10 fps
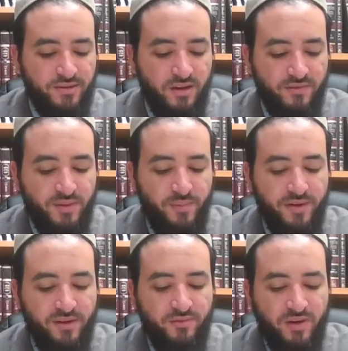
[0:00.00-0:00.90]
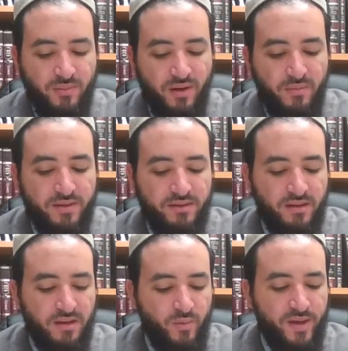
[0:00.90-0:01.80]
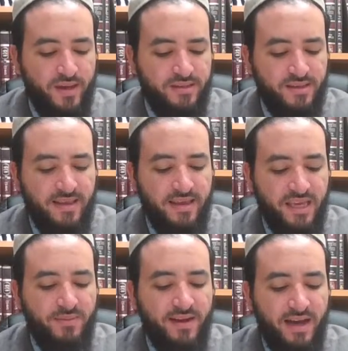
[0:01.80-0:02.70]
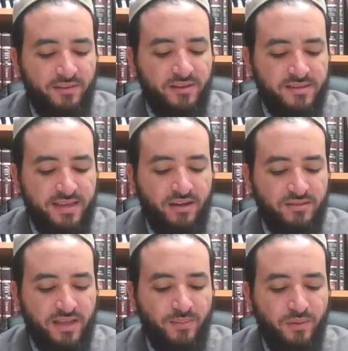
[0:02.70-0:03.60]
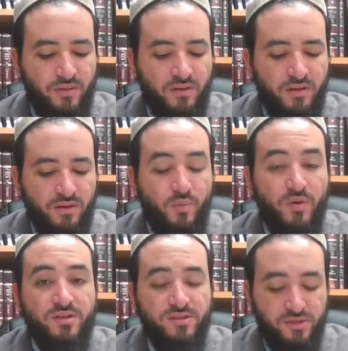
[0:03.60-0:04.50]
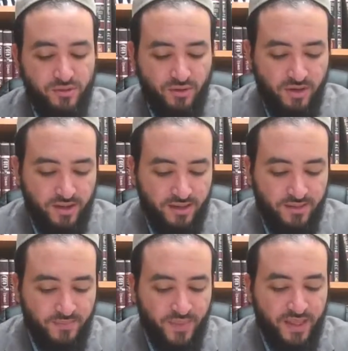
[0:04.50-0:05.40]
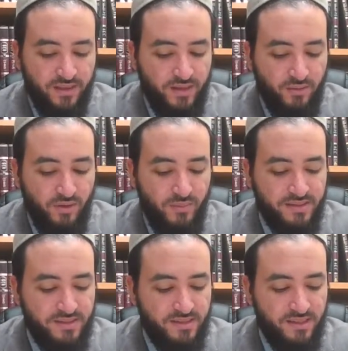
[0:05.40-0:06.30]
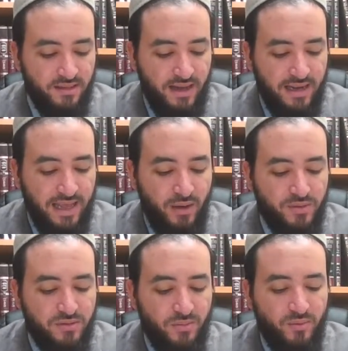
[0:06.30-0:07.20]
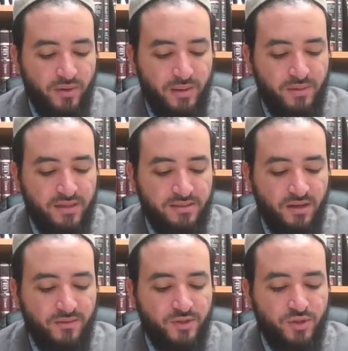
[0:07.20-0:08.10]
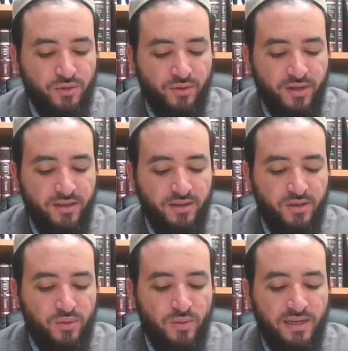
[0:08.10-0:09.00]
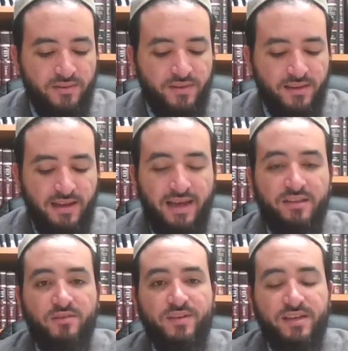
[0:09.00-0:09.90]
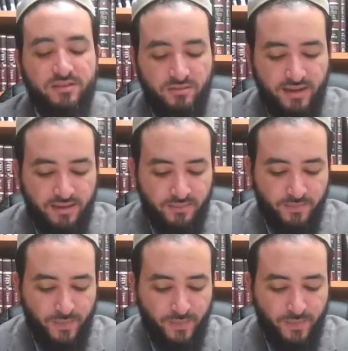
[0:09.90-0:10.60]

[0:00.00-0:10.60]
of the period for a moment, we can see that even after the second temple was destroyed, the Romans still allowed some remnants of Jewry to live in the land of Israel.